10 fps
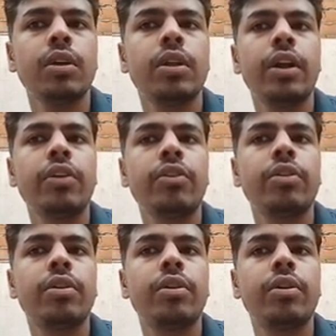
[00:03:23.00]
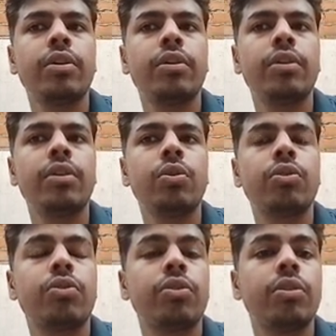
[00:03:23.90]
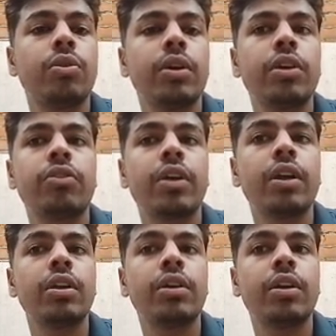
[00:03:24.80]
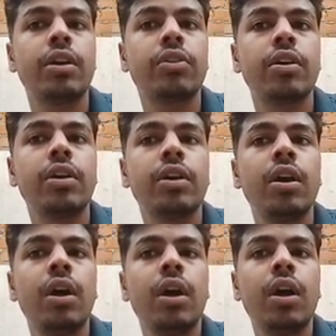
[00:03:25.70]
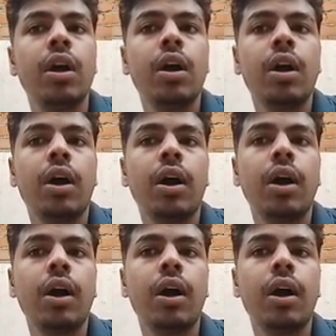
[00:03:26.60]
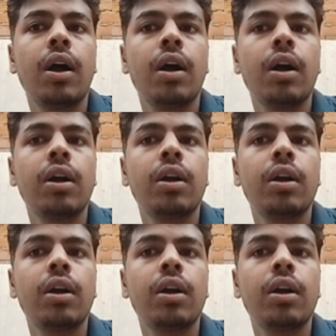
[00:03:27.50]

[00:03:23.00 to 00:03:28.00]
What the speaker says: then I to understand the data set, uh,